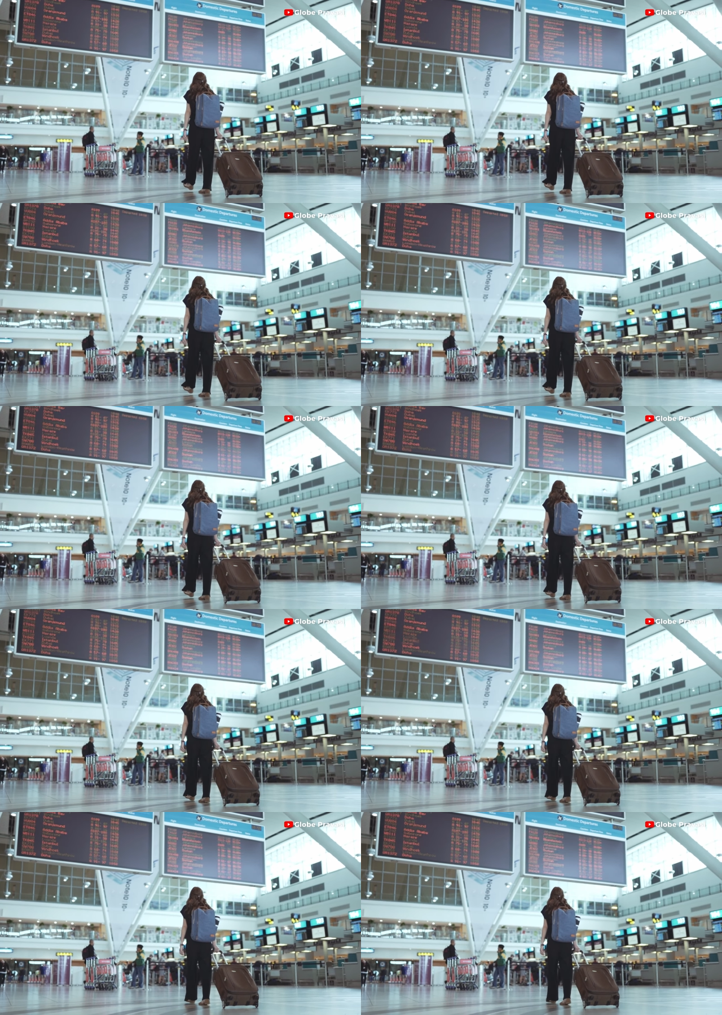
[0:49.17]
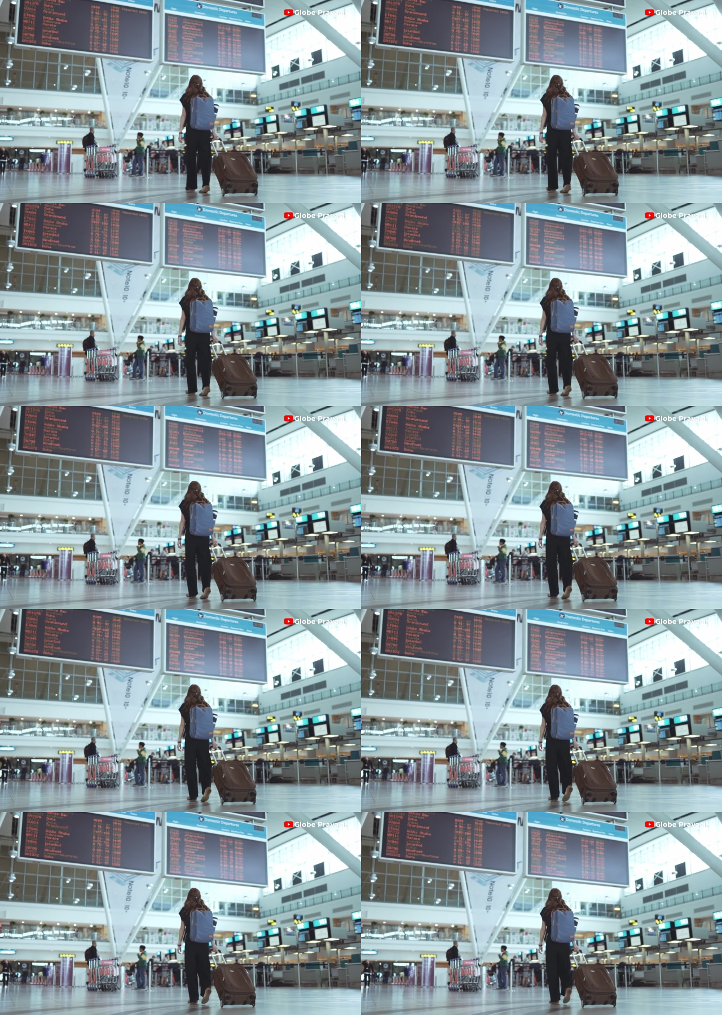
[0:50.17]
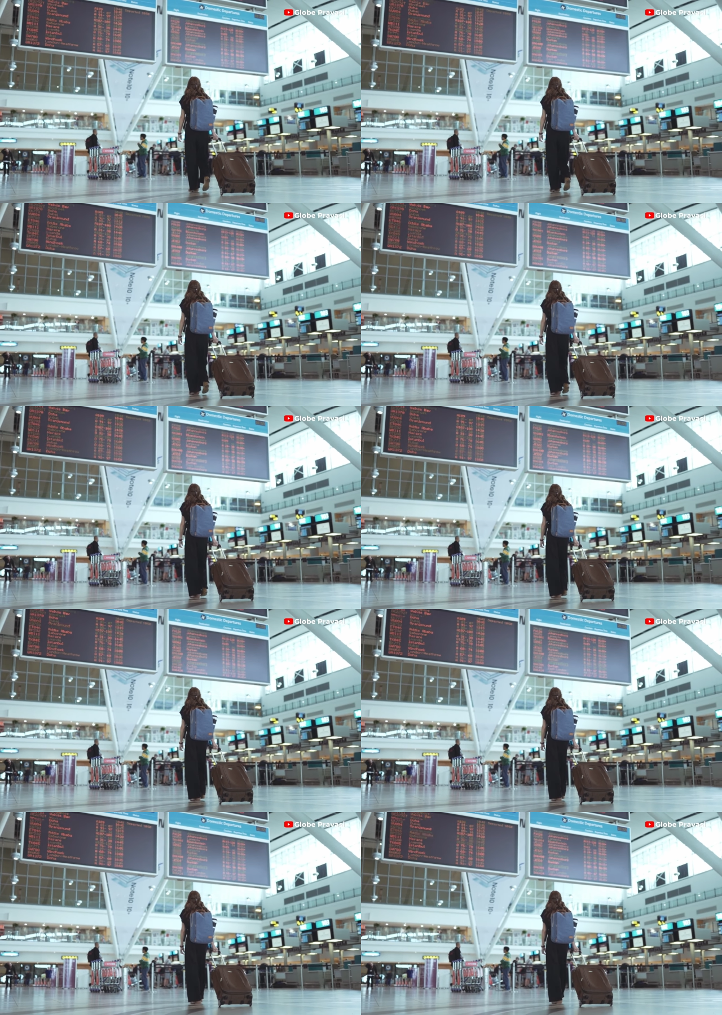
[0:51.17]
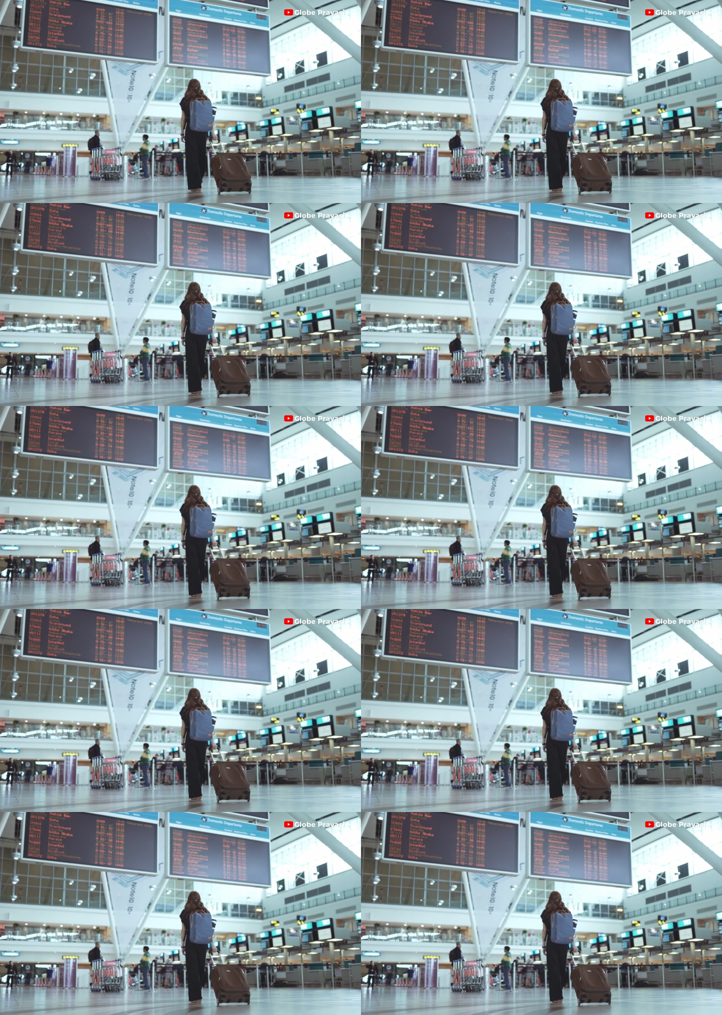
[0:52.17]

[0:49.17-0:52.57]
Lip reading: Nobody's mouth can be seen.